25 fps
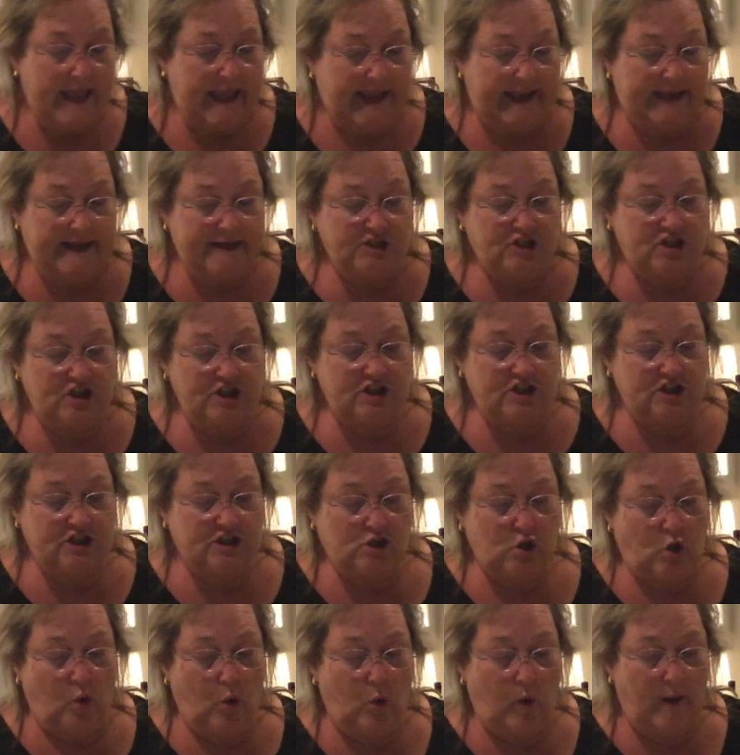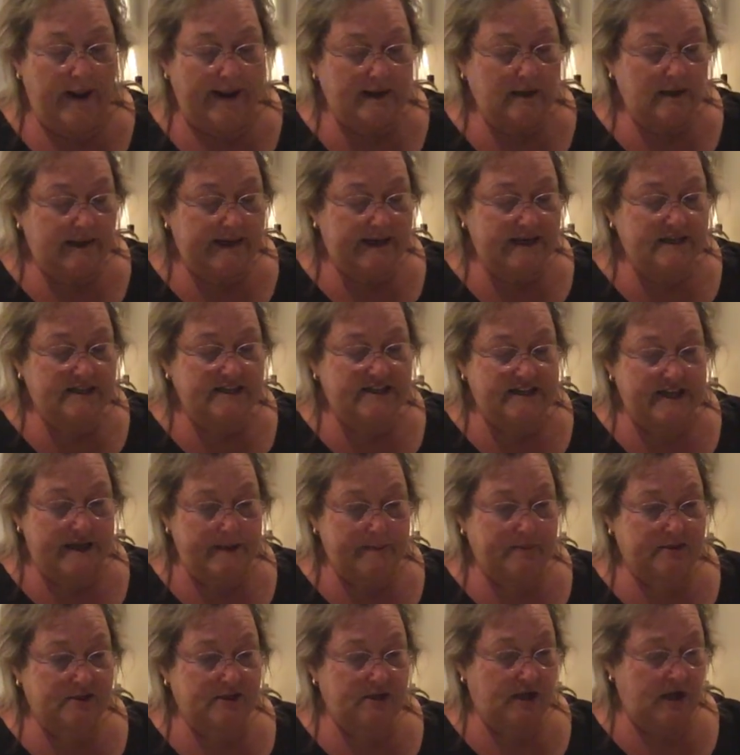and she just quickly
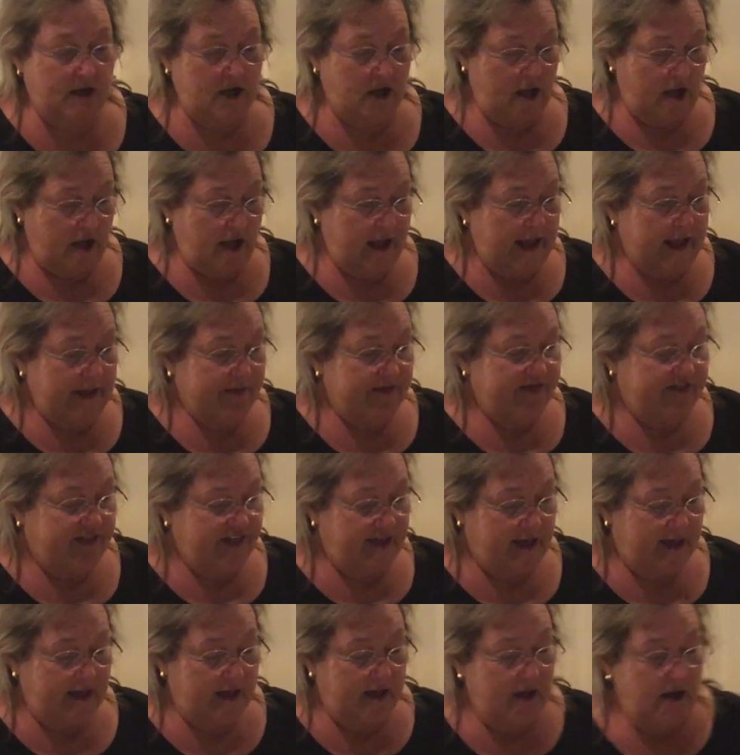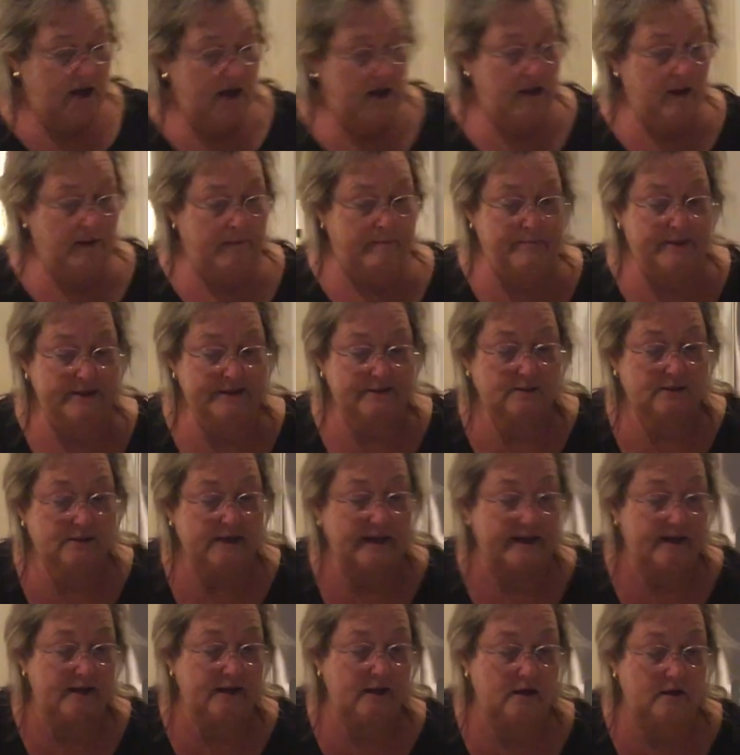dipped the
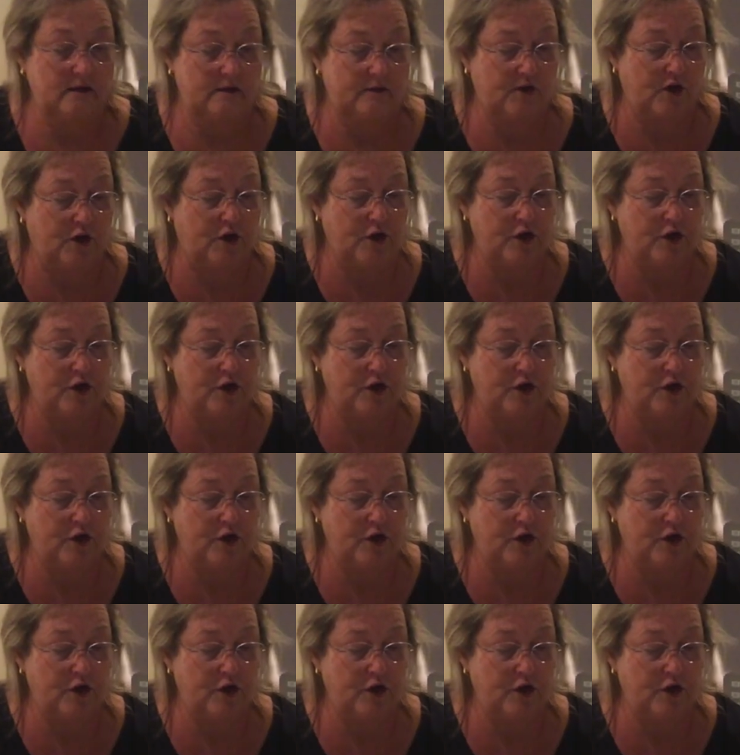biscuit, the